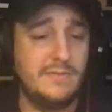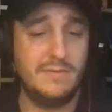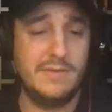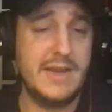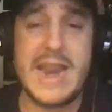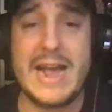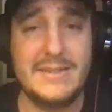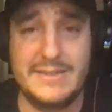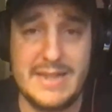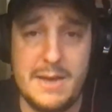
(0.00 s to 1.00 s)
the next
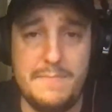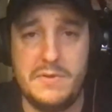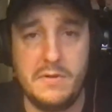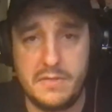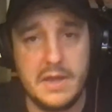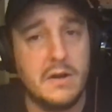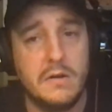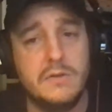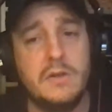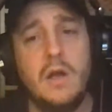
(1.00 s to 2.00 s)
step to
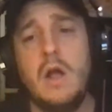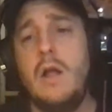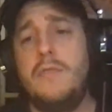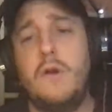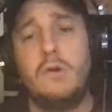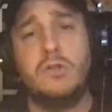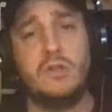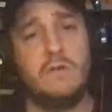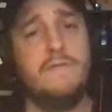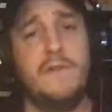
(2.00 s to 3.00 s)
theaters. There are
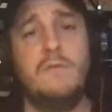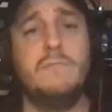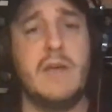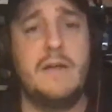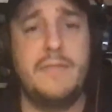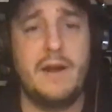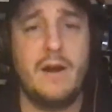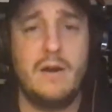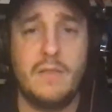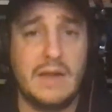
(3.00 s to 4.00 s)
still films out
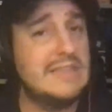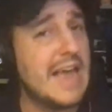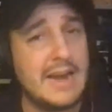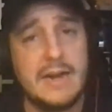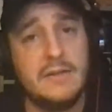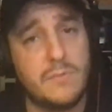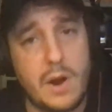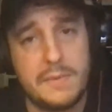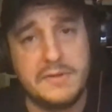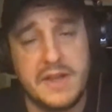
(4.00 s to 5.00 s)
there, like Tenet is a
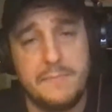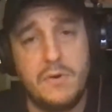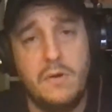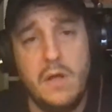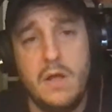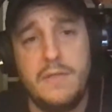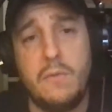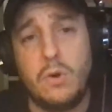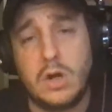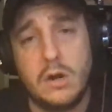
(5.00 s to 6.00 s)
prime example, that
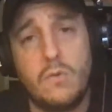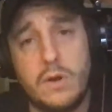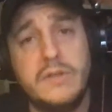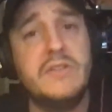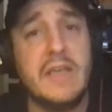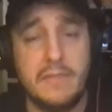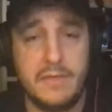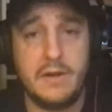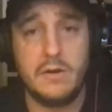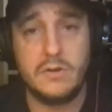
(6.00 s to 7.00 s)
we're going to want to see in
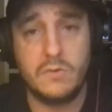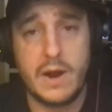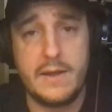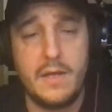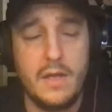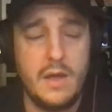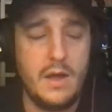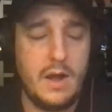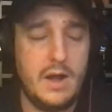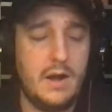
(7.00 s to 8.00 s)
theaters, right?
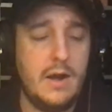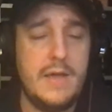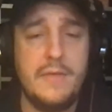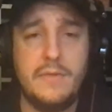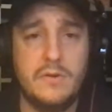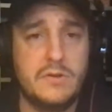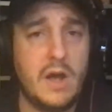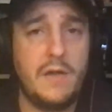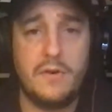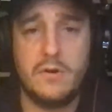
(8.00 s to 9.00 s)
And then there's
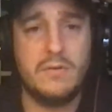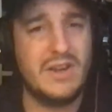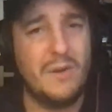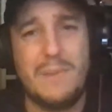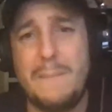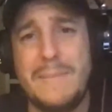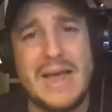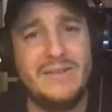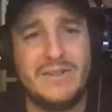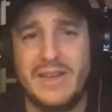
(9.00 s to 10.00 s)
other,
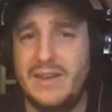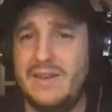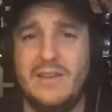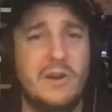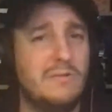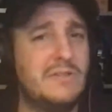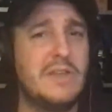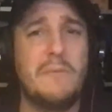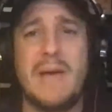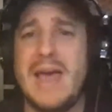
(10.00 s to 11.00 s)
bombastic,
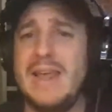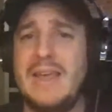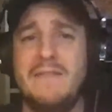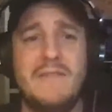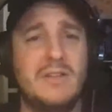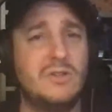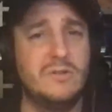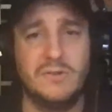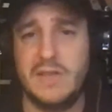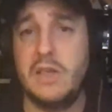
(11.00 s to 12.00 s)
cinematic
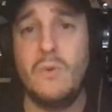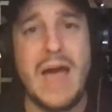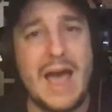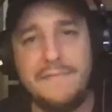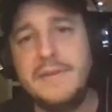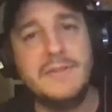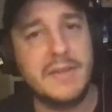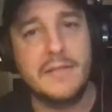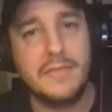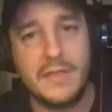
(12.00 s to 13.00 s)
adventures that you have to see
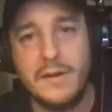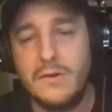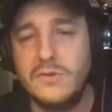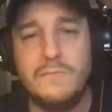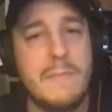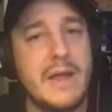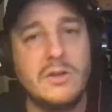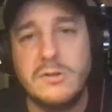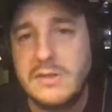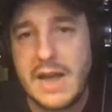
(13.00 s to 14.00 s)
in theaters. Major
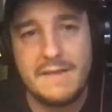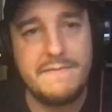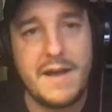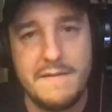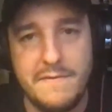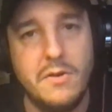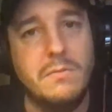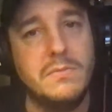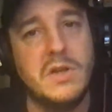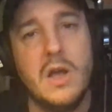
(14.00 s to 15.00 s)
sci-fi films